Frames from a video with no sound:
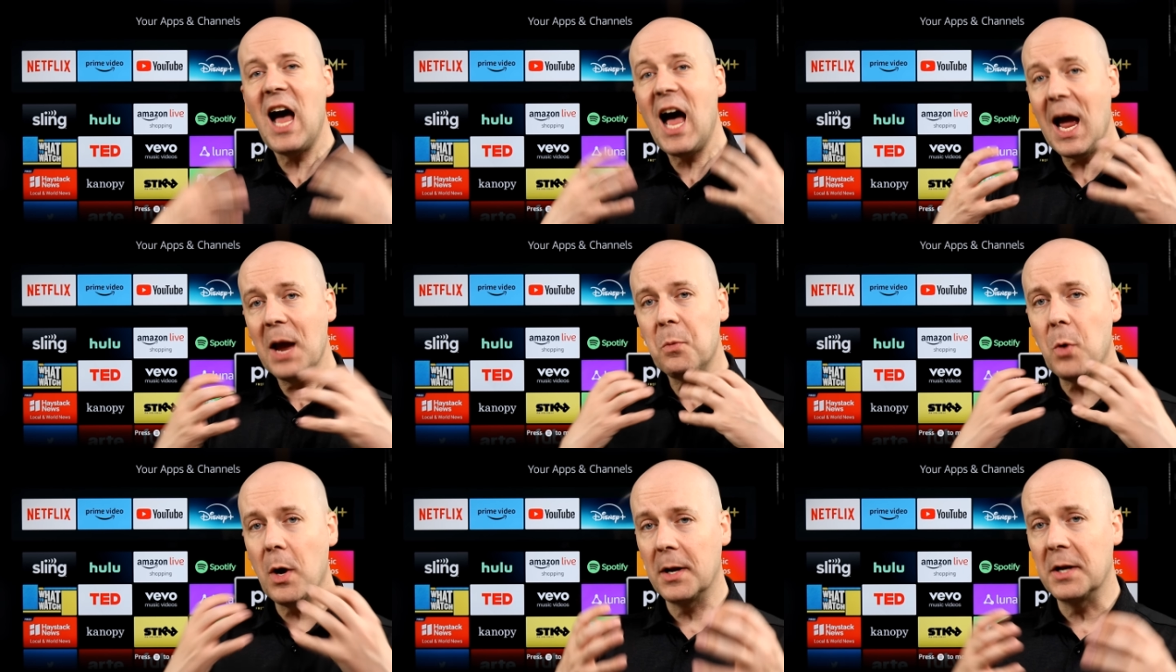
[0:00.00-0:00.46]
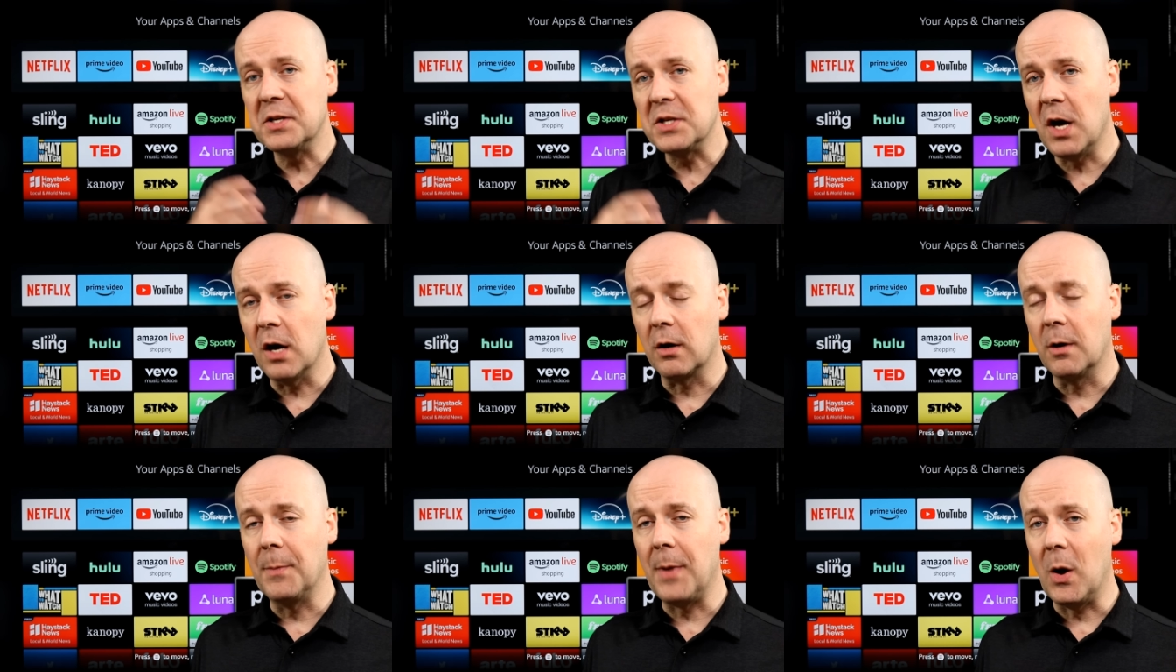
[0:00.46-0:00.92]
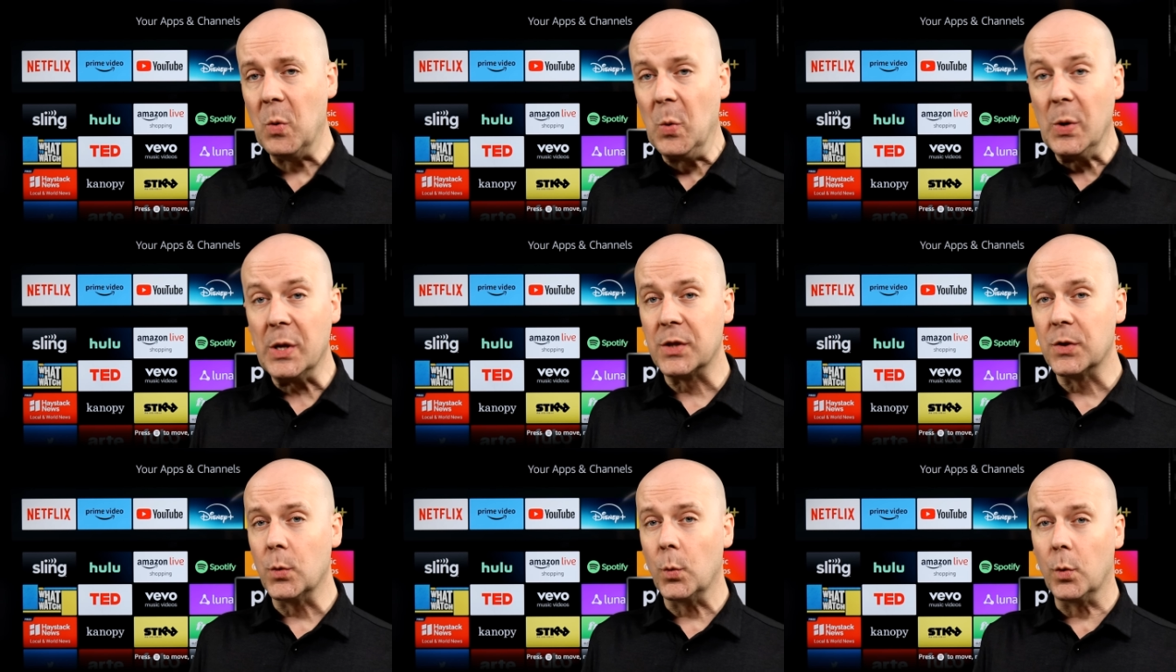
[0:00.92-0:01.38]
I want to talk about
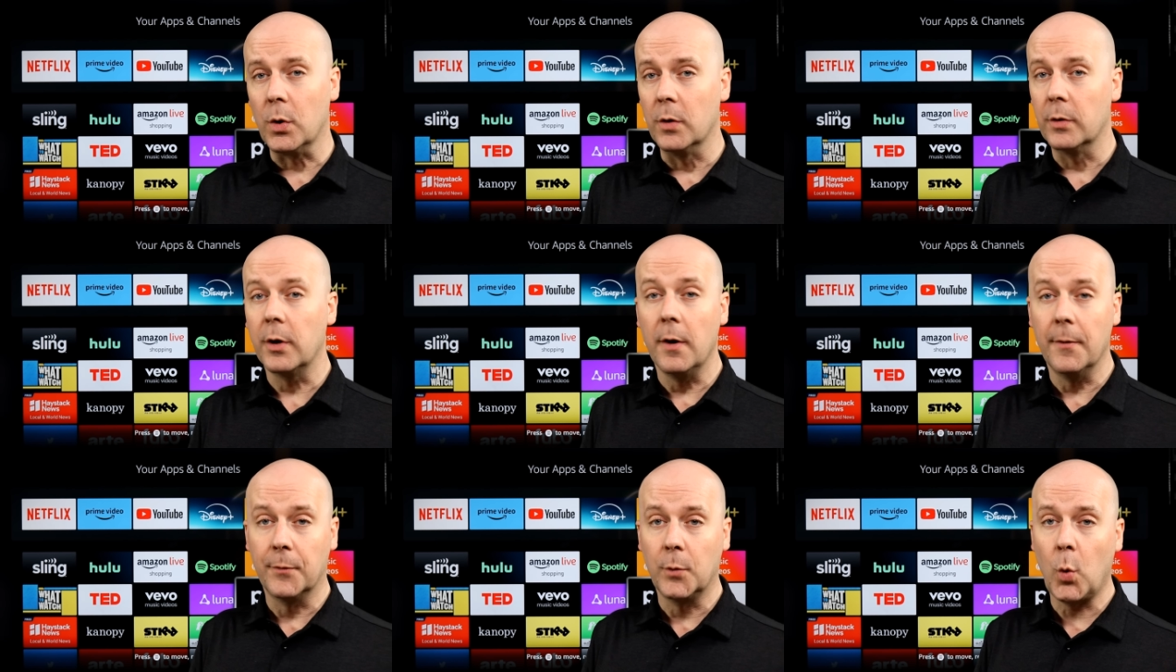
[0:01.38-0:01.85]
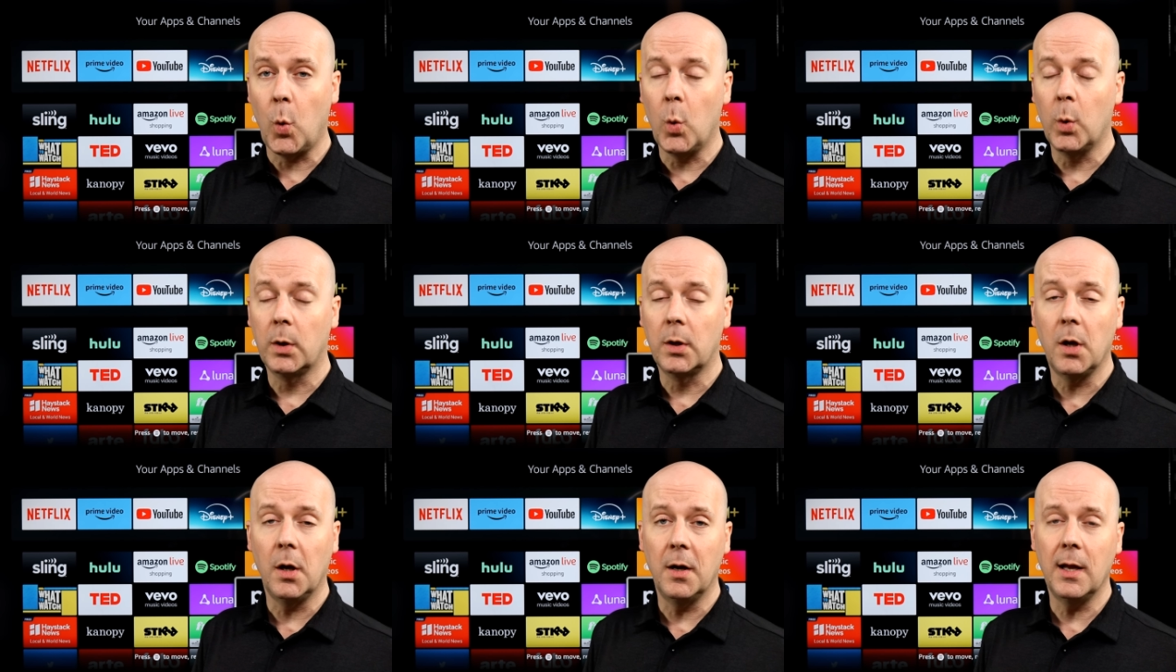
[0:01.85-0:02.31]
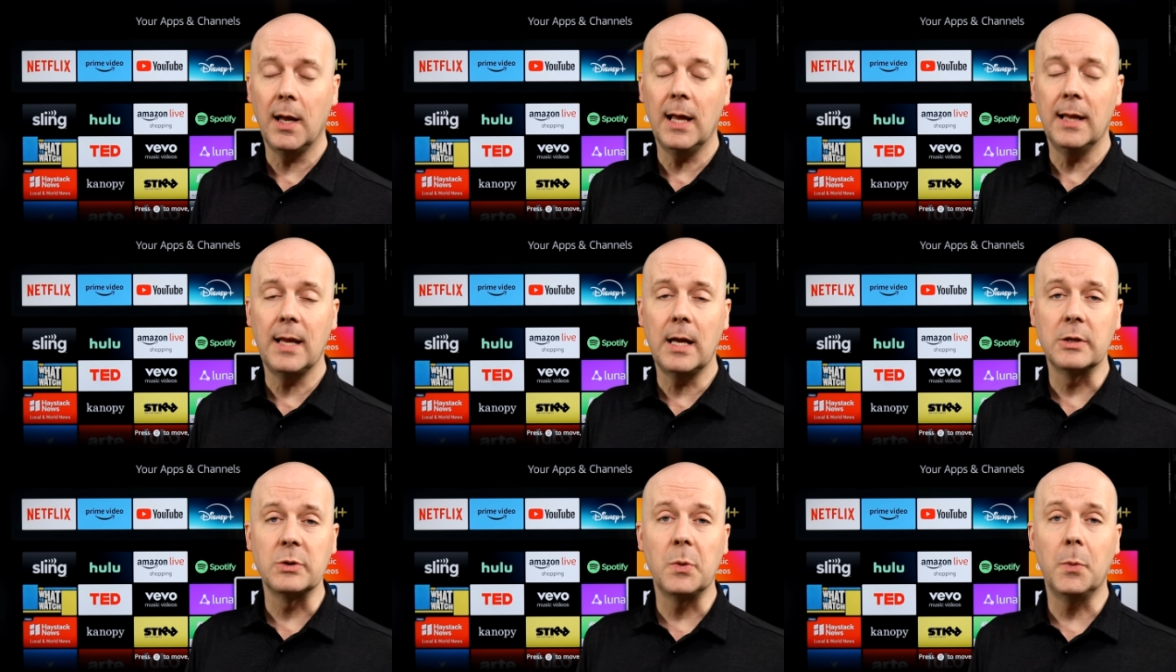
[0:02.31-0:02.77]
with the world of cord cutting,
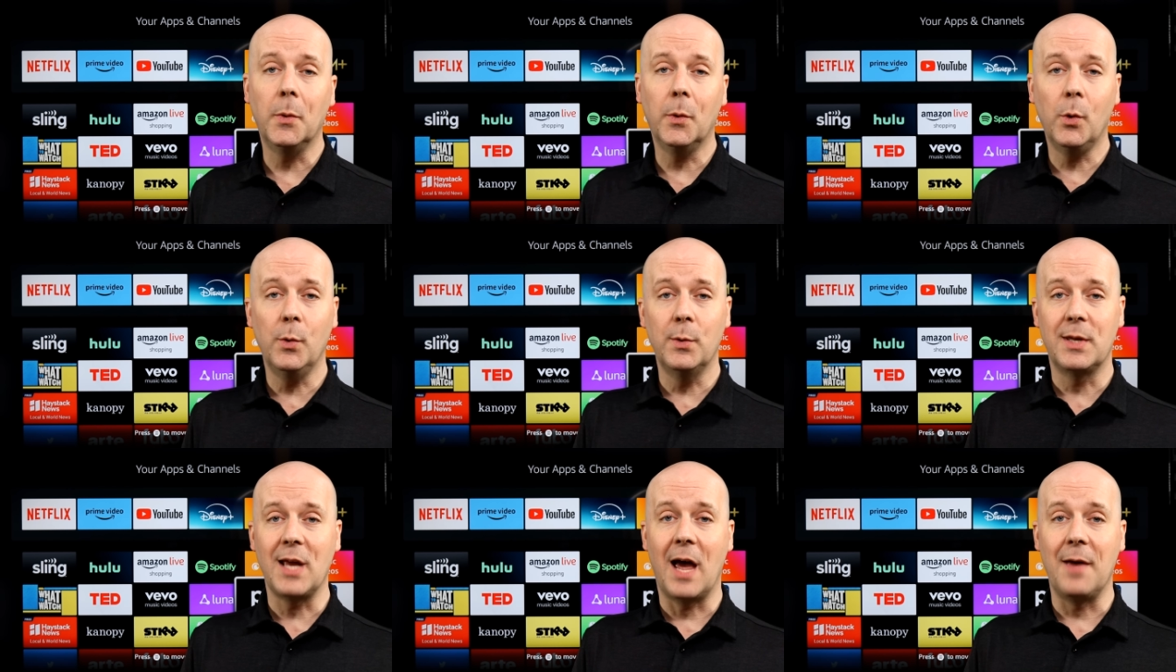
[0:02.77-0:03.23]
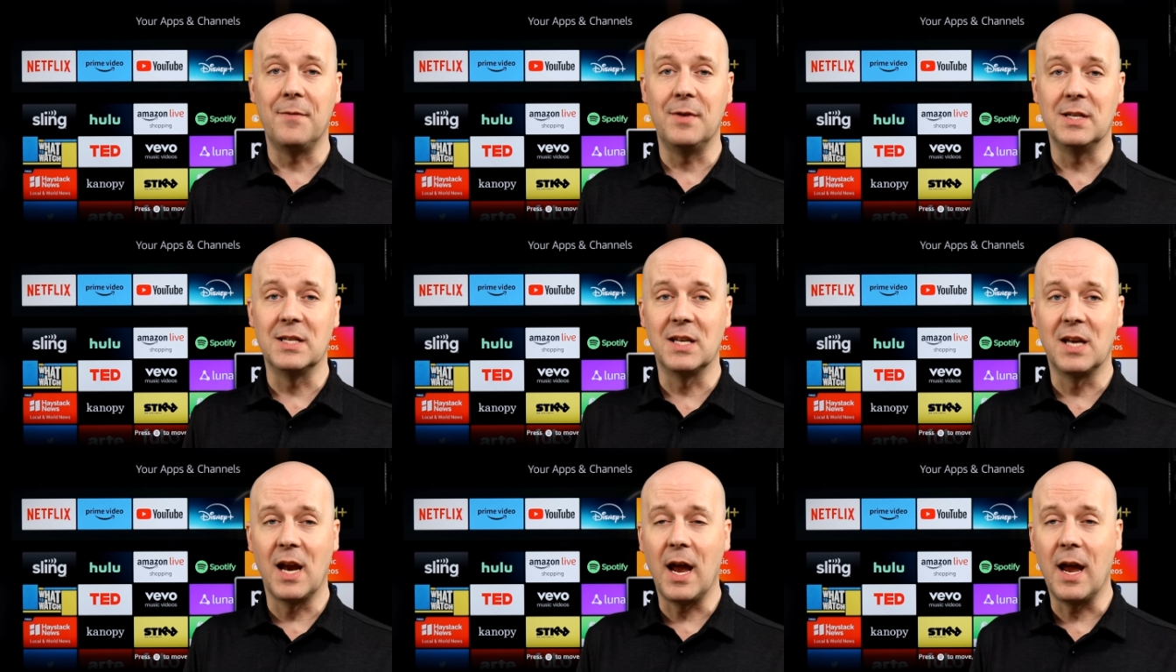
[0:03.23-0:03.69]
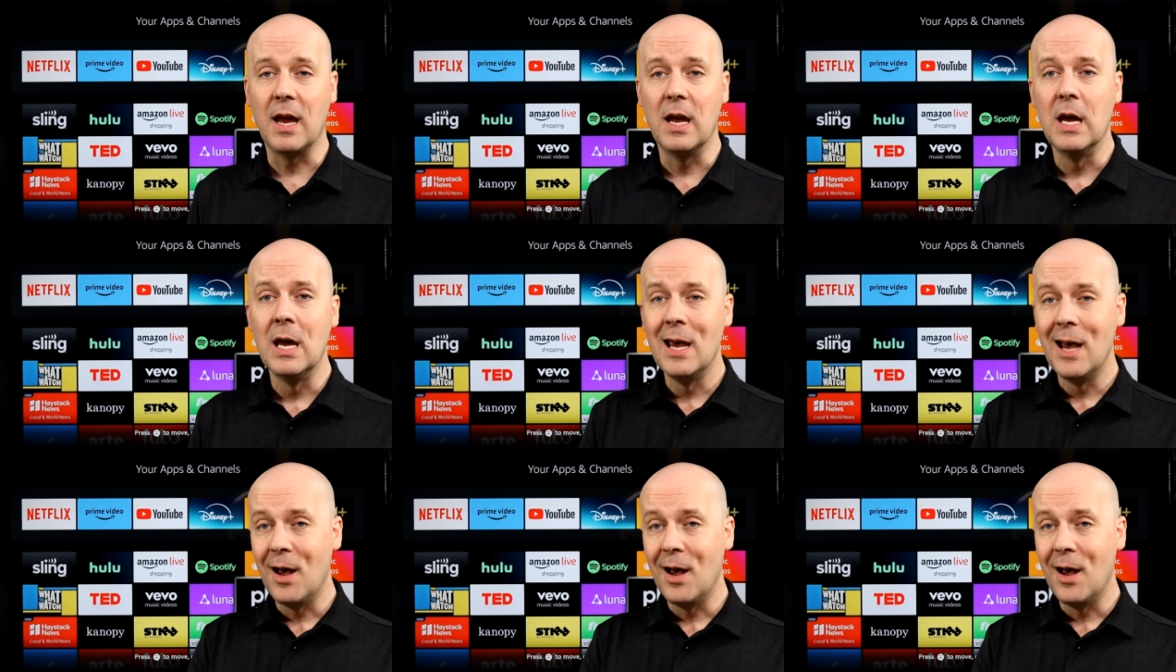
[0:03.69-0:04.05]
and that's what we're going to dive in today.